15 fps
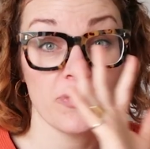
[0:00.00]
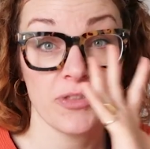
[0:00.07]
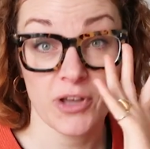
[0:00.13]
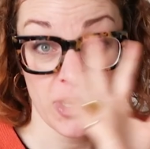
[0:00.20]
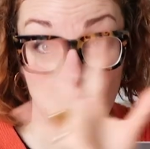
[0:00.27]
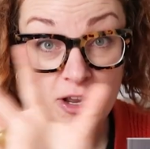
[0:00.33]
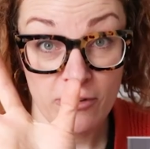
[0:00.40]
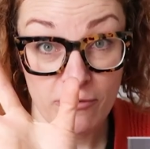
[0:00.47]

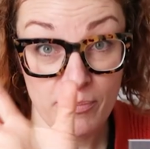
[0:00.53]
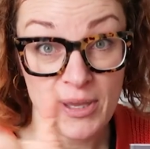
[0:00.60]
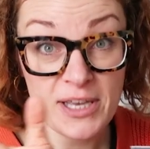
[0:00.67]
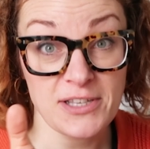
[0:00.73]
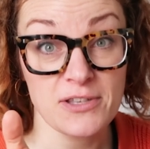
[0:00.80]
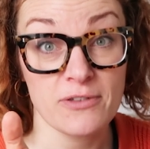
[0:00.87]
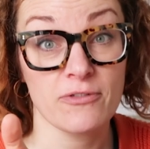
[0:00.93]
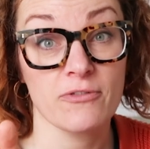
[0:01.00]
the kind of
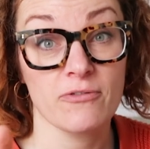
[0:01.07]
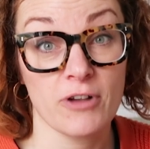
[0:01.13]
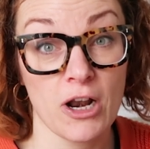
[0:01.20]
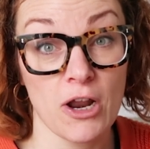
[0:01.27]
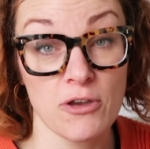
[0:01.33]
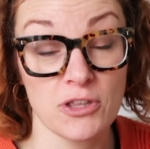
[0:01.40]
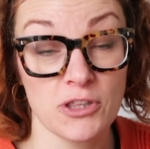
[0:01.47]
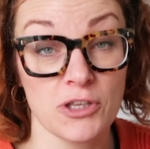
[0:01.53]
piece of
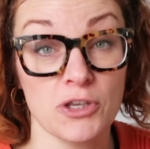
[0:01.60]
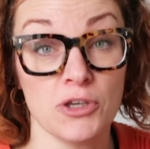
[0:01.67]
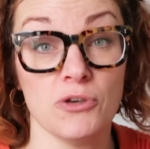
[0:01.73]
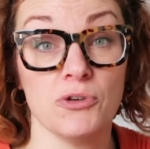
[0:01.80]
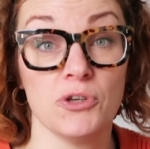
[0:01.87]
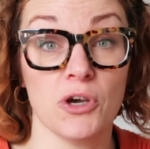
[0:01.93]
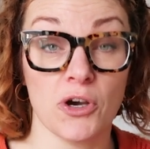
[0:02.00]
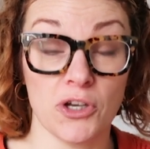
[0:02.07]
clothing that
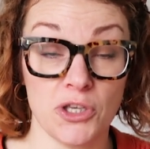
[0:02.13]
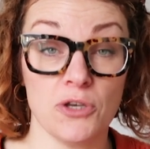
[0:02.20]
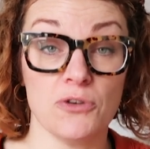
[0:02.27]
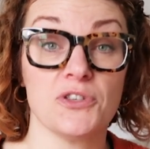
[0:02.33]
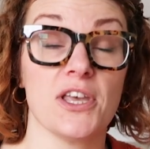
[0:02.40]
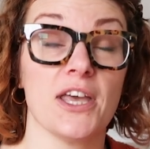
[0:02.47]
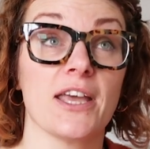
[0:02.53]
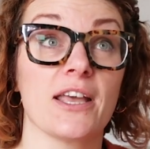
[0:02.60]
you are
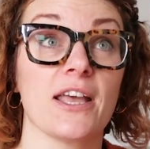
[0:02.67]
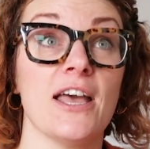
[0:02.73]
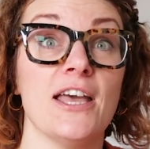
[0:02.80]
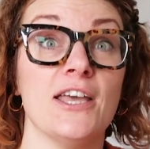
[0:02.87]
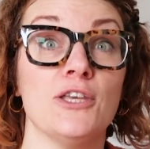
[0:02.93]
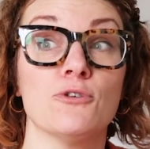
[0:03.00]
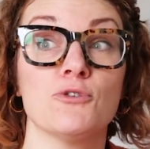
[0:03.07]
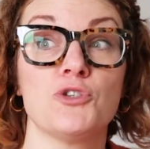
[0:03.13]
using,
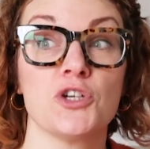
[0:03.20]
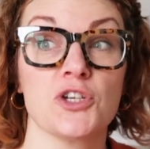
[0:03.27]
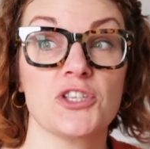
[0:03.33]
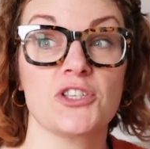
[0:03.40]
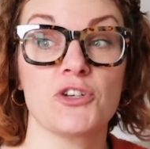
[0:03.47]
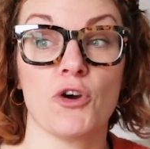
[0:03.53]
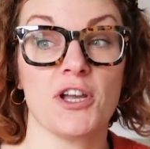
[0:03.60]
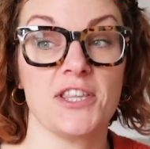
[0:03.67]
you're
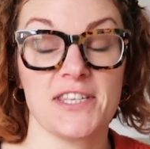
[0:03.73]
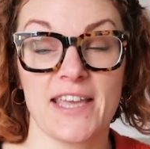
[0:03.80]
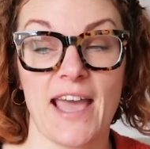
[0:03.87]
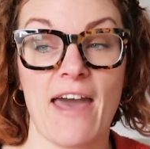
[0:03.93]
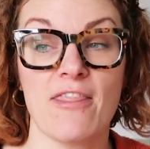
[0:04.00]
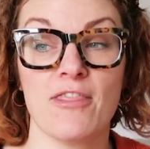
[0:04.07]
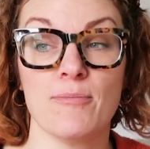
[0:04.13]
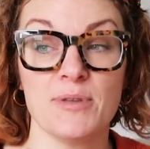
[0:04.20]
just trying to
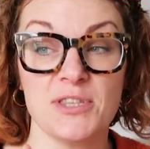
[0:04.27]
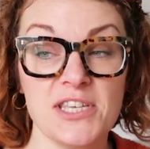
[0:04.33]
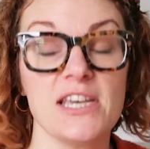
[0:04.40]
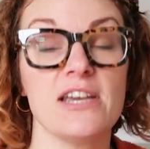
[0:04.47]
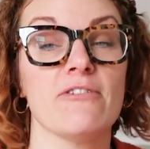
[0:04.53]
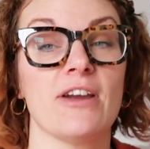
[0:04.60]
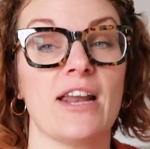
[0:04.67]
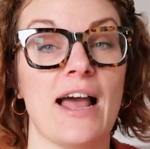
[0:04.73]
get the
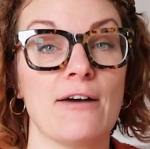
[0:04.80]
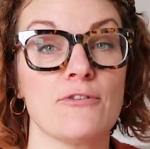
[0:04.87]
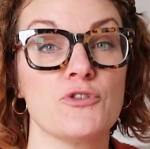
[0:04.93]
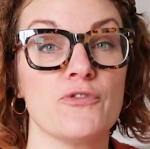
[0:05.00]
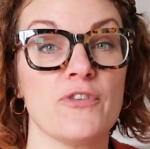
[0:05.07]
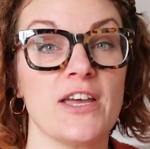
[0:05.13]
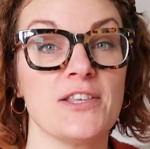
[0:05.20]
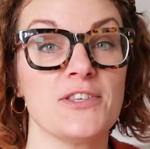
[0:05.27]
material out
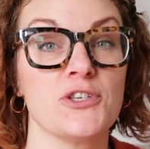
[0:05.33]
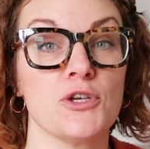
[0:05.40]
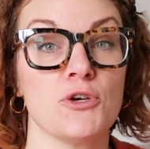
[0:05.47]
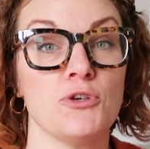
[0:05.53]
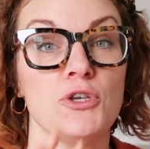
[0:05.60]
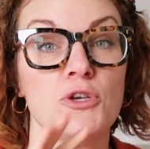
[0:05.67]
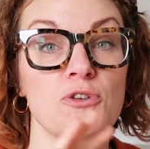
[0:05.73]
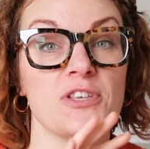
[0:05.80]
of it. So you're
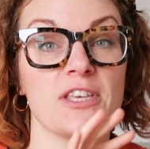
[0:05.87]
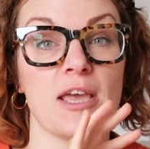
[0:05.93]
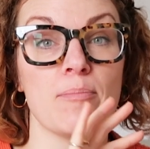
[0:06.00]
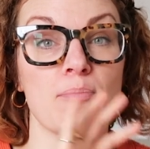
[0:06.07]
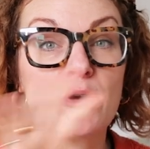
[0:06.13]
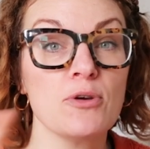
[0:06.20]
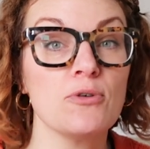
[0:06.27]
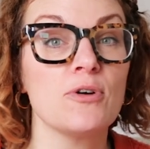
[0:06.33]
using
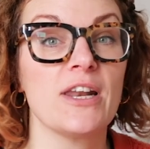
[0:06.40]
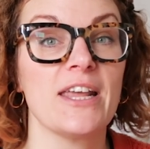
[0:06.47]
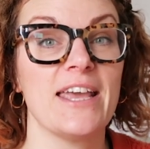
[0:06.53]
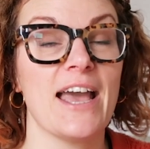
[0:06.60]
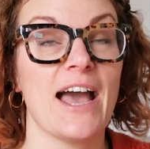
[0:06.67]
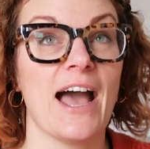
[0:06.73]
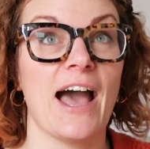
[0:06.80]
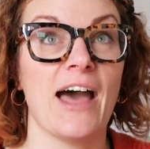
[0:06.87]
it
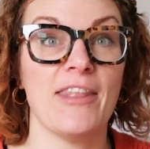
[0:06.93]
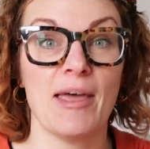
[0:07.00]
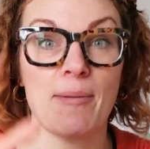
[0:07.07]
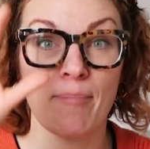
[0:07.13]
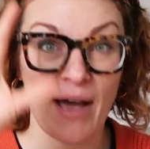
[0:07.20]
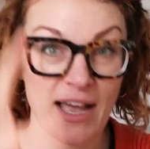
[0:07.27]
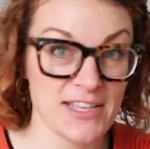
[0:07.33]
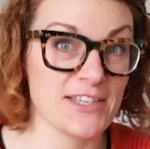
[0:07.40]
purely and
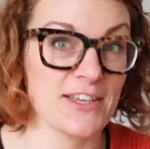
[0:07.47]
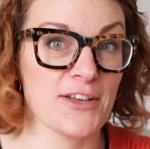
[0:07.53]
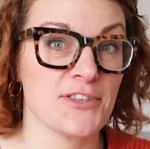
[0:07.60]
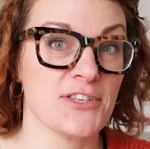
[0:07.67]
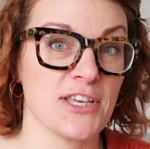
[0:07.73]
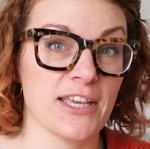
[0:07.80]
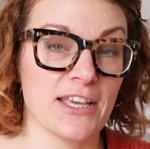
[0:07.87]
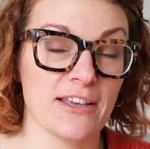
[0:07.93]
then pattern
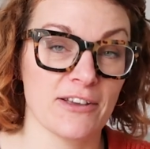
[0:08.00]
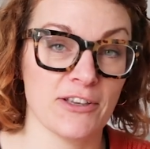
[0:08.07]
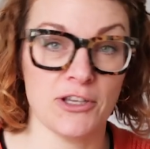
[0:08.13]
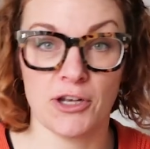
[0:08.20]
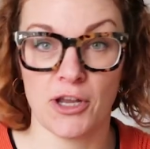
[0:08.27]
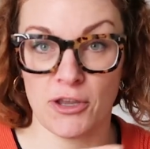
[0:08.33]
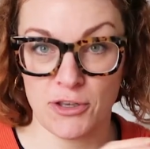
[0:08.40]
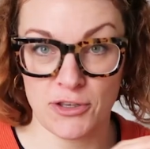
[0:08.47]
cutting,
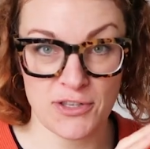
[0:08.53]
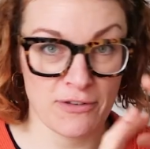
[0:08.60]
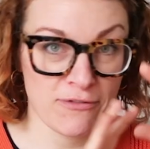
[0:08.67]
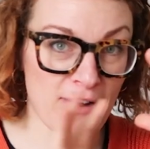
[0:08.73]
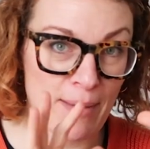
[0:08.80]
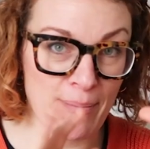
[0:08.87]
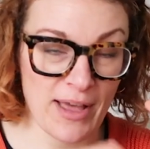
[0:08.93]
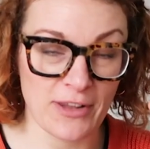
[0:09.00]
you know, using
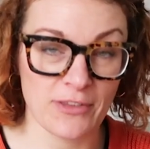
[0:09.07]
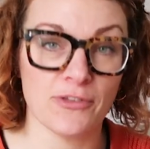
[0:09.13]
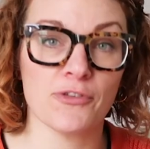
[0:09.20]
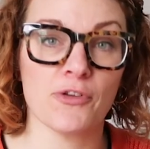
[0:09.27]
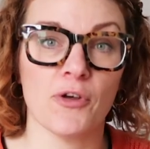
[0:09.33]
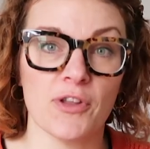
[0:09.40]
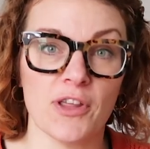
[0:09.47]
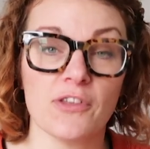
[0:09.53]
flat
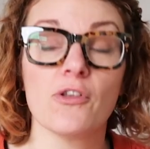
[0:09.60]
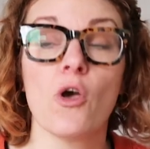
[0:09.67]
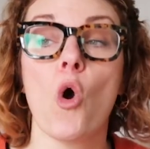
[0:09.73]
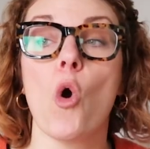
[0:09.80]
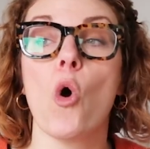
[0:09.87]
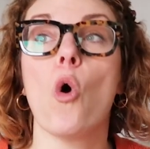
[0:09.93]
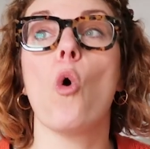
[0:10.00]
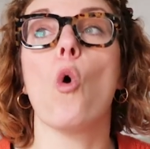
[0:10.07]
patterns on this.
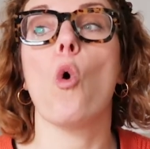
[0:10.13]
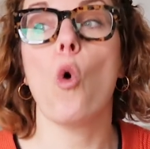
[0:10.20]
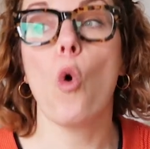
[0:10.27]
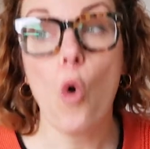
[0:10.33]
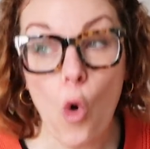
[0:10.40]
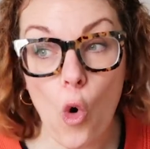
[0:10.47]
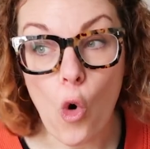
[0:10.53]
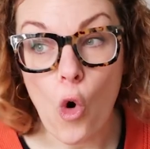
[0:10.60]

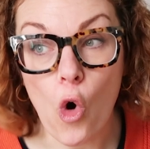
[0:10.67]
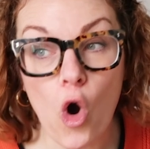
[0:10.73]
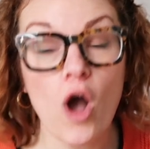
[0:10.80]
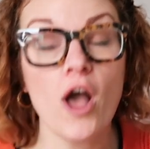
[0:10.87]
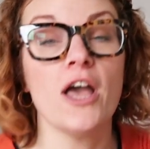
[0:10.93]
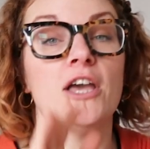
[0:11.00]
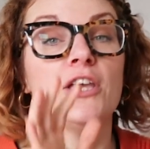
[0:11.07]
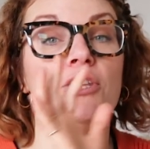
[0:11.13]
Or
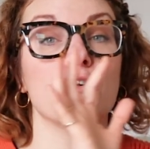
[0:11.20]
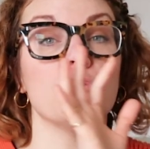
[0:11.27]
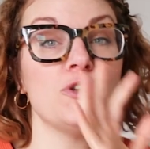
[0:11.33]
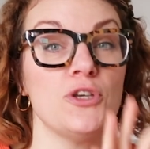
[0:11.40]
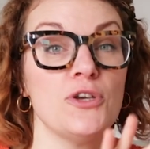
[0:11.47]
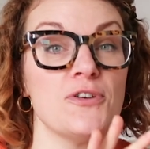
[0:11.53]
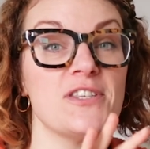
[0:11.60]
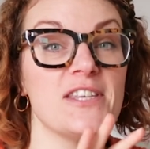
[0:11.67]
you're
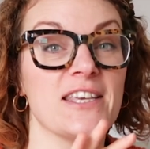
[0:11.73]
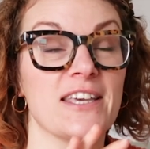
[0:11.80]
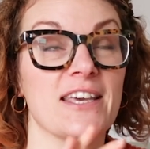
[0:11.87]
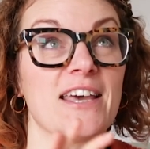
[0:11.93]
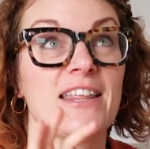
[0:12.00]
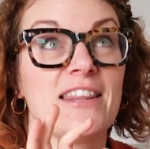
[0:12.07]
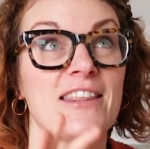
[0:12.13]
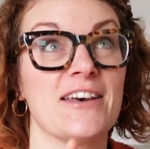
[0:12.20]

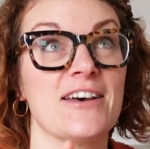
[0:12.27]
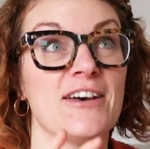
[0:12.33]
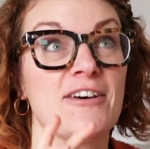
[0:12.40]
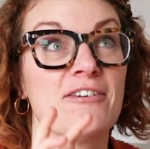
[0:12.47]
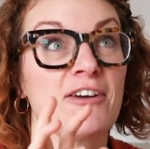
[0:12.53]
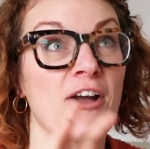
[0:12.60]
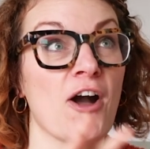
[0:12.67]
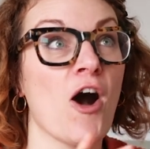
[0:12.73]
using
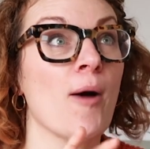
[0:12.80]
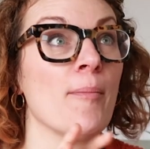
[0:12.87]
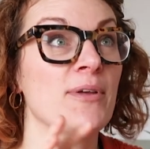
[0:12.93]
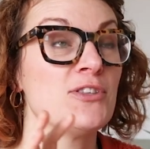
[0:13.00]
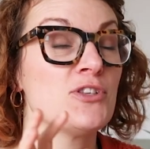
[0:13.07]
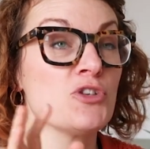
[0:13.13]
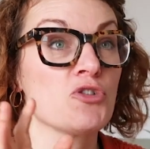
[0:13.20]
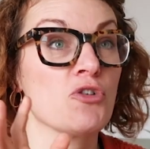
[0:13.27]
the
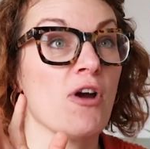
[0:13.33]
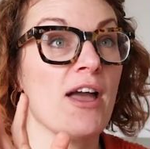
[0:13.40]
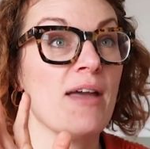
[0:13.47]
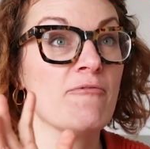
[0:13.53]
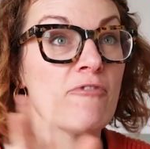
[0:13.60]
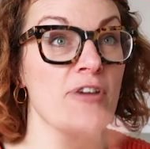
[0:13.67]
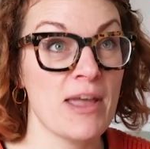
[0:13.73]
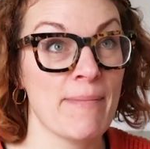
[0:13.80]
garment to try
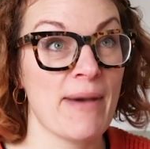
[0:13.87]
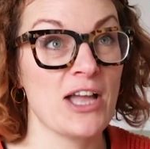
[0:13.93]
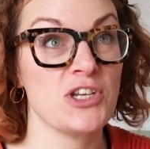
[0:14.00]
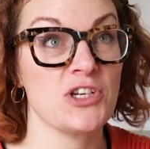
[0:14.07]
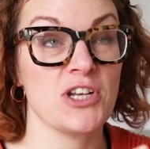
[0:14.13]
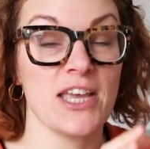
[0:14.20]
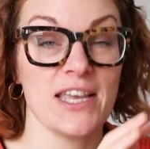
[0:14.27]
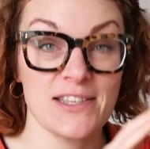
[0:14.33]
and
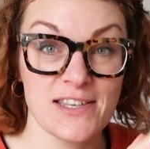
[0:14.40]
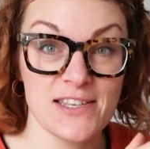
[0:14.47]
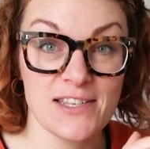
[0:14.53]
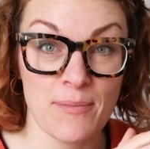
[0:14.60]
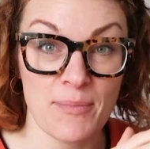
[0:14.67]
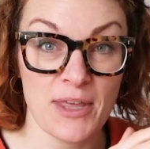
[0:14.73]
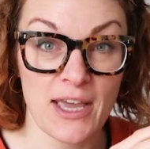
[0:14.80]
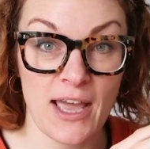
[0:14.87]
reimagine it into
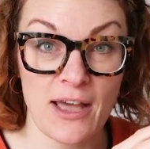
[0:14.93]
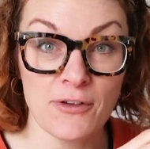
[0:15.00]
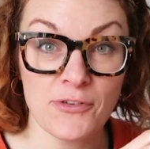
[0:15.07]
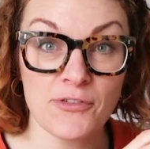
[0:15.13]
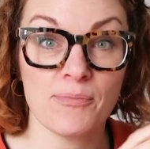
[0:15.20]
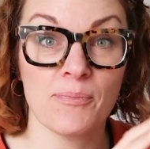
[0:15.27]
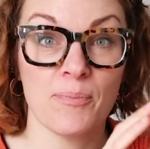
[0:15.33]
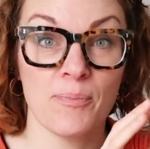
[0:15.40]
something else,